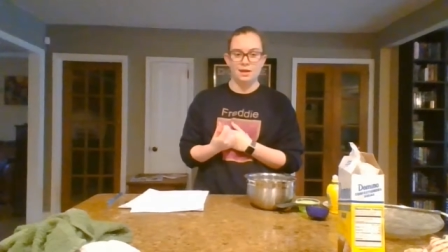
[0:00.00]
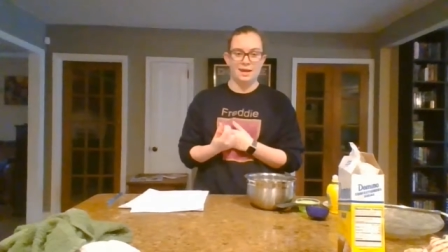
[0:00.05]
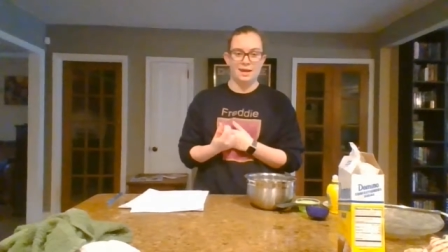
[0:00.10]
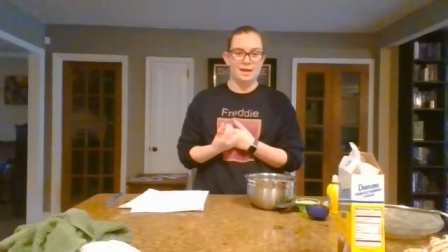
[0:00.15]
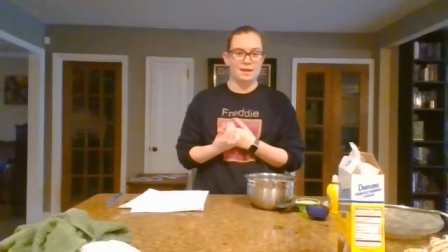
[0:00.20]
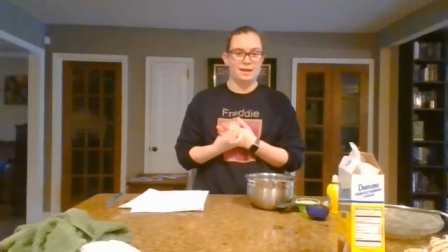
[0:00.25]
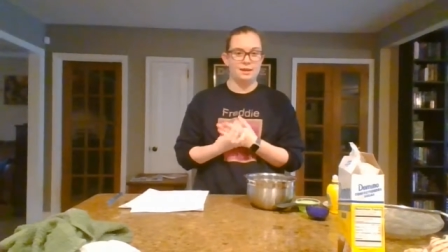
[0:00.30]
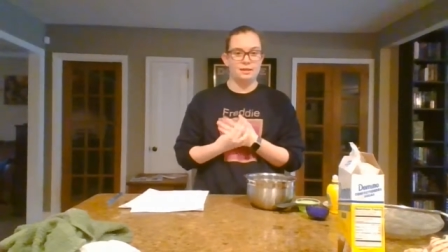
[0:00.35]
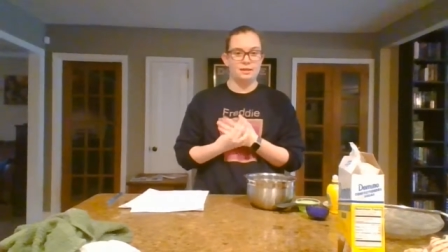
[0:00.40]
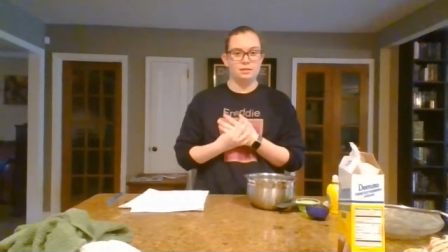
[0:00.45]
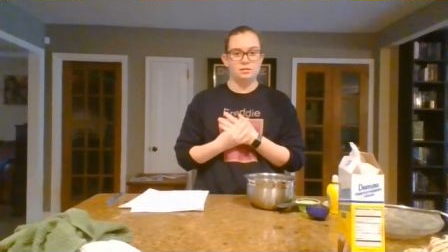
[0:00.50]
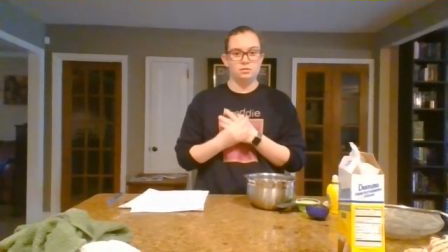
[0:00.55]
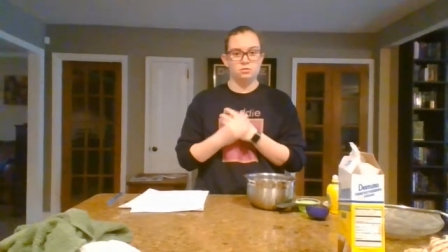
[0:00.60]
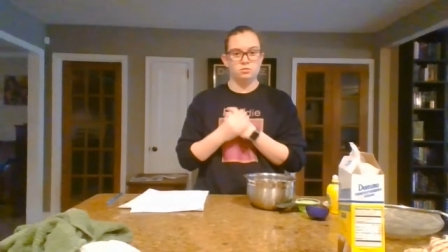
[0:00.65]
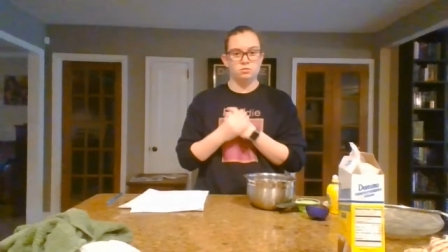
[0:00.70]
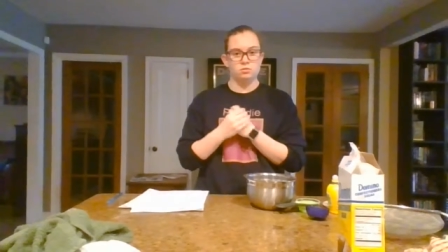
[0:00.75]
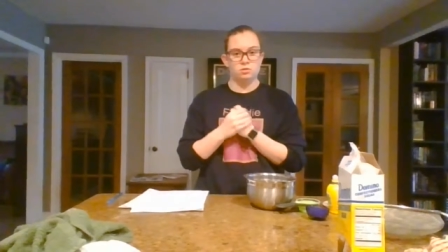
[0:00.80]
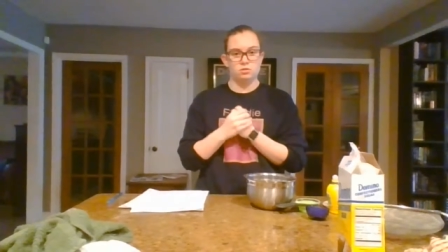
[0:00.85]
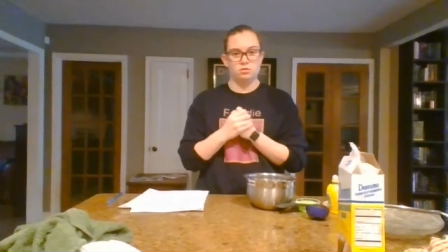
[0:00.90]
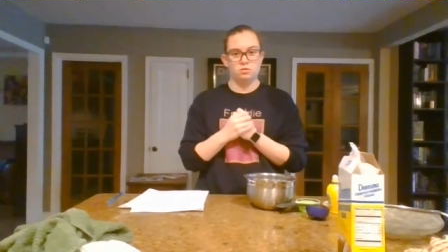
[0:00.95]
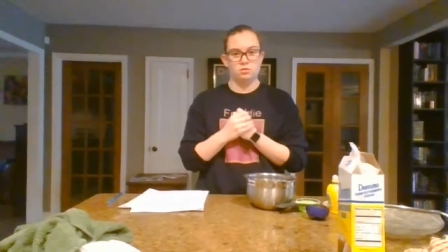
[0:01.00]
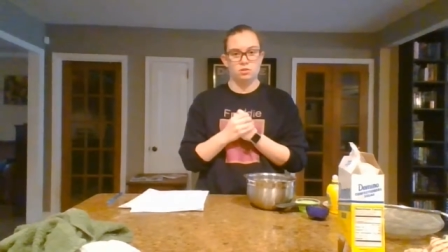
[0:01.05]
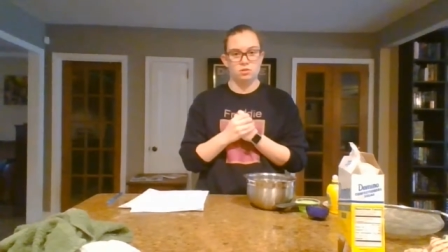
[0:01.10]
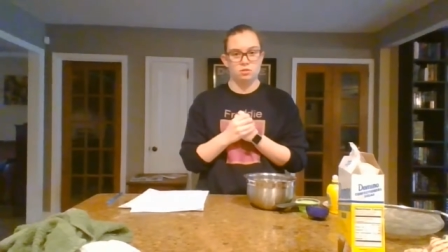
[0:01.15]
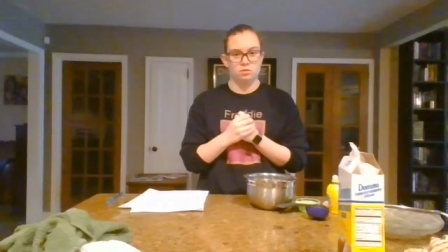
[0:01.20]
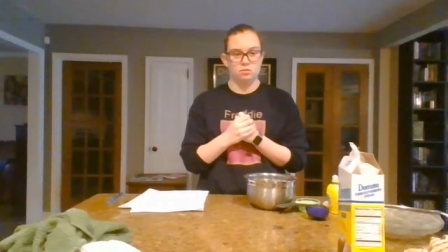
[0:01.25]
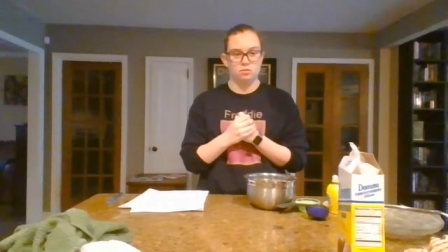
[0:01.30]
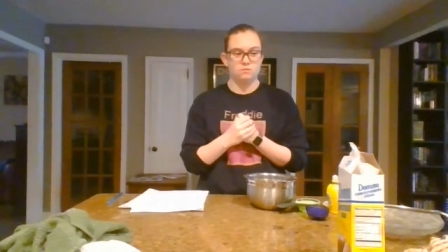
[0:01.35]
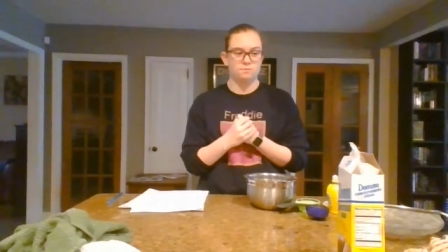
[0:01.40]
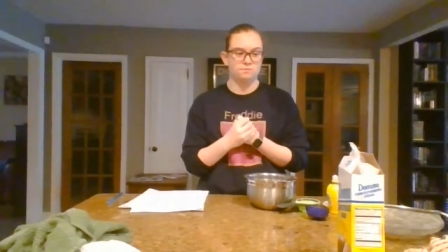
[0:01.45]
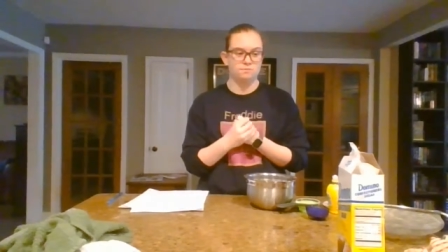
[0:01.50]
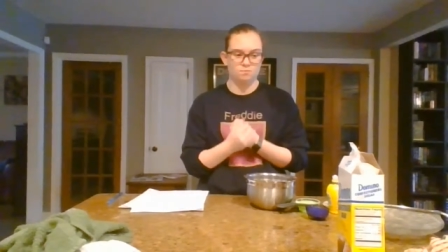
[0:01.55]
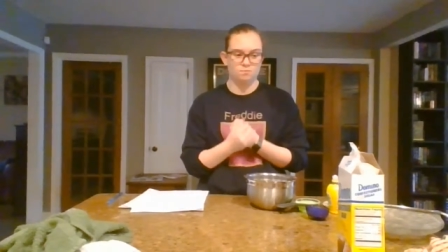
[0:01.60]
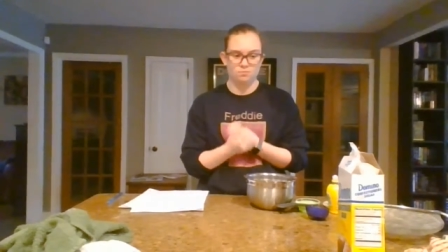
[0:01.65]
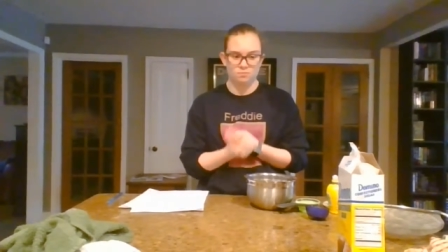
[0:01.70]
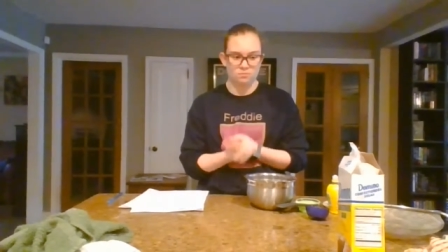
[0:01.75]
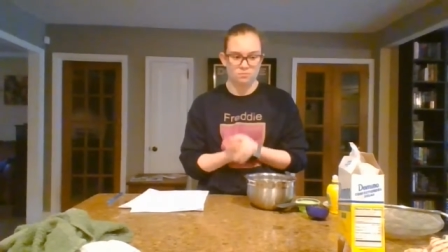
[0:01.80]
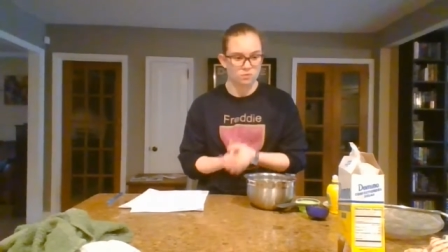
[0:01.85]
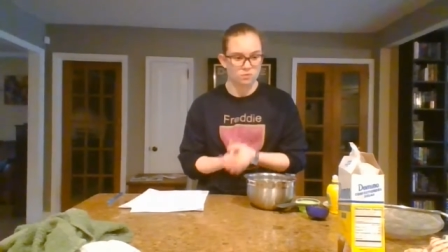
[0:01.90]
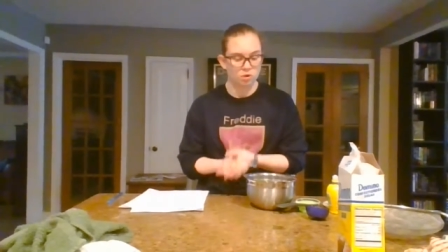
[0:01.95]
and
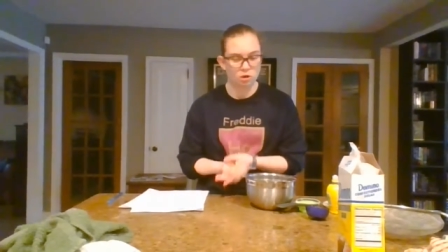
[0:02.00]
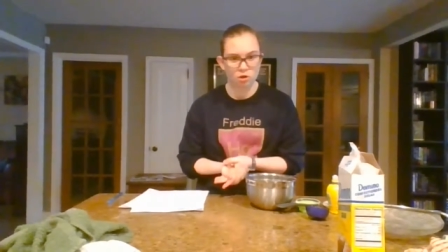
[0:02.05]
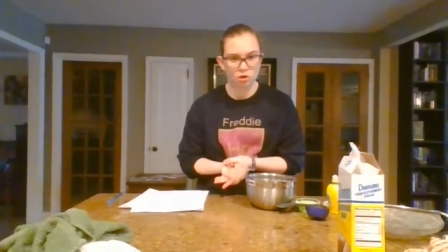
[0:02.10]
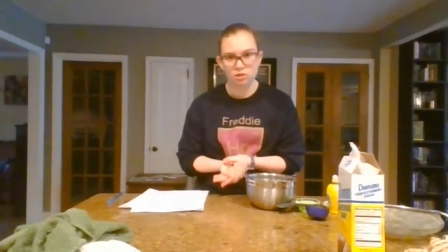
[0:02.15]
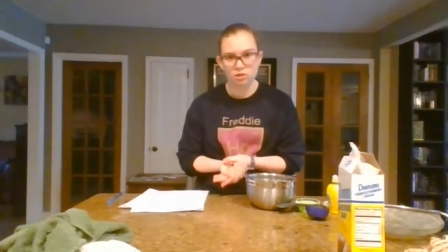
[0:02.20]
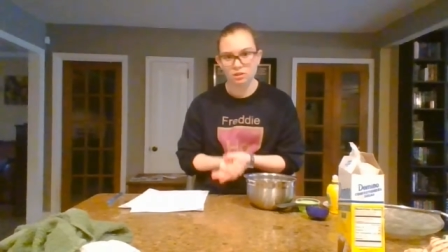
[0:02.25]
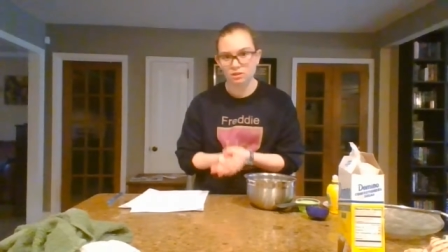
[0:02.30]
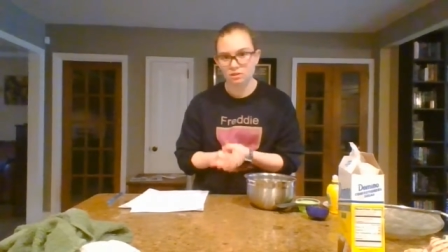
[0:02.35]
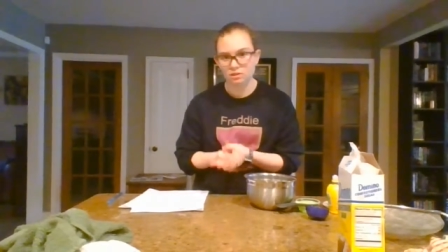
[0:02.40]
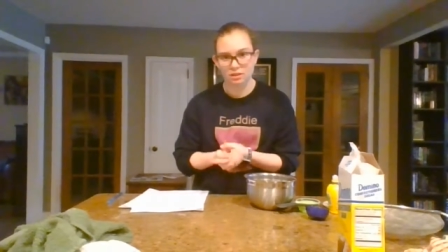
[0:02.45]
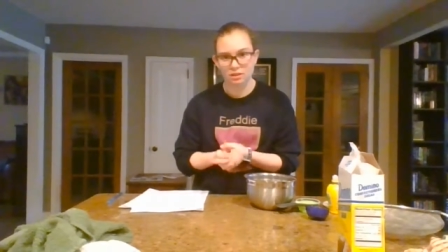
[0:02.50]
hurting